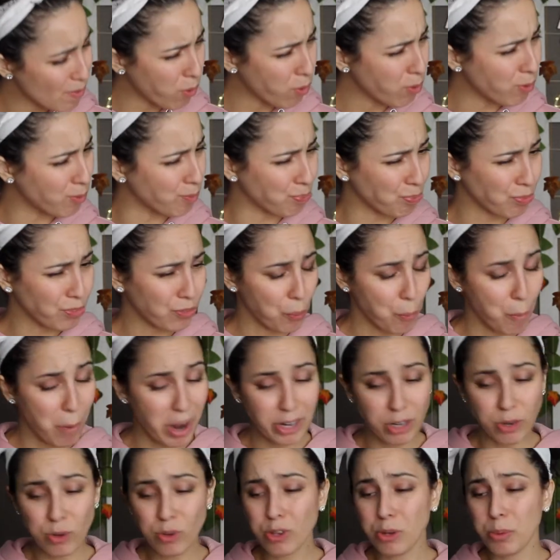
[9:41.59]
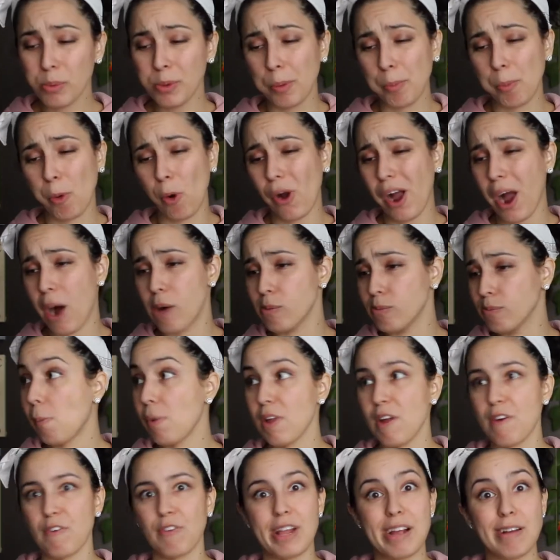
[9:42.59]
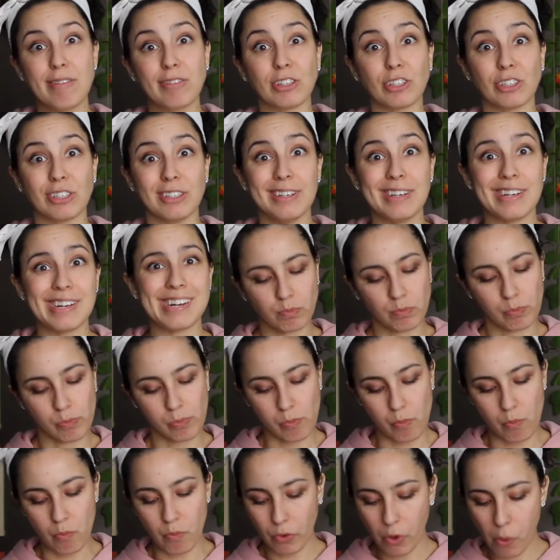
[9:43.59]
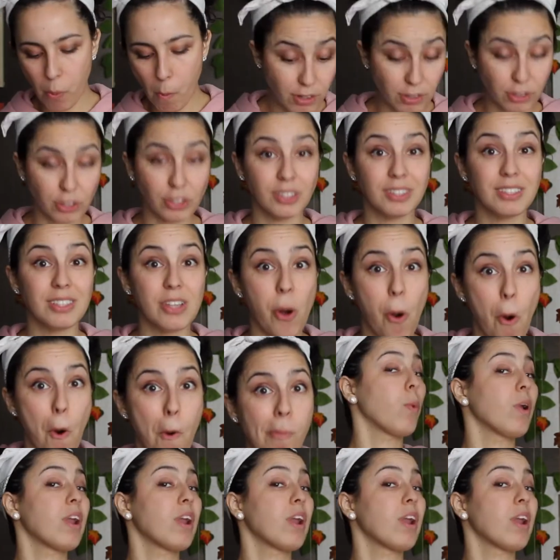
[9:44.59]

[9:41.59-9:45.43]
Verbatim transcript: Oh, my tooth almost broke out. But the flavor's good. Good though.